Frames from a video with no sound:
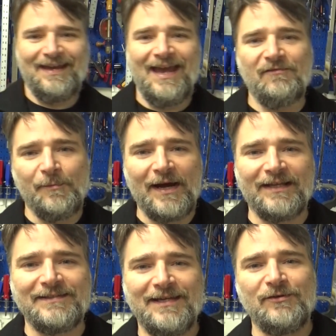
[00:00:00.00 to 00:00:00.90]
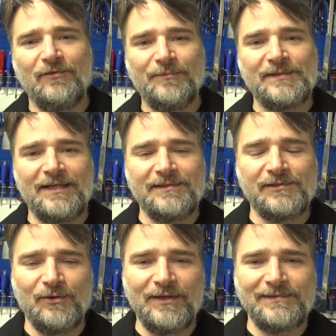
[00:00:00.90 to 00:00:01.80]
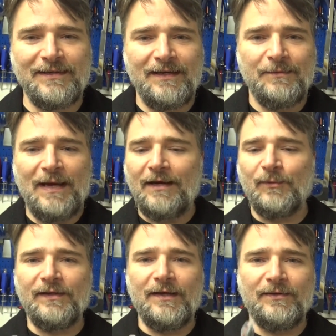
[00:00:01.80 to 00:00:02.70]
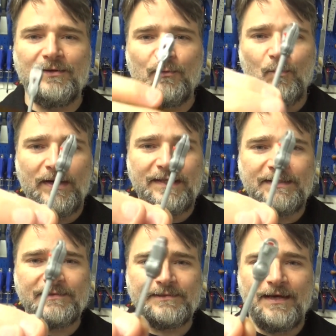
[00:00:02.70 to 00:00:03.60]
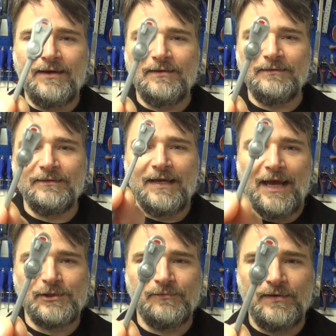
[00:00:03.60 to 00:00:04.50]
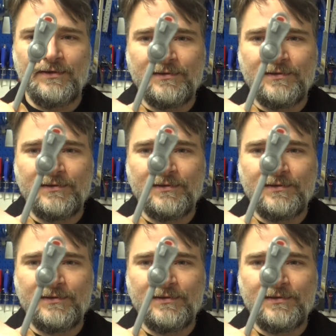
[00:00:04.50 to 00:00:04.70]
everybody, it's Adrian from Zanza's Toys, back with another 118 scale action figure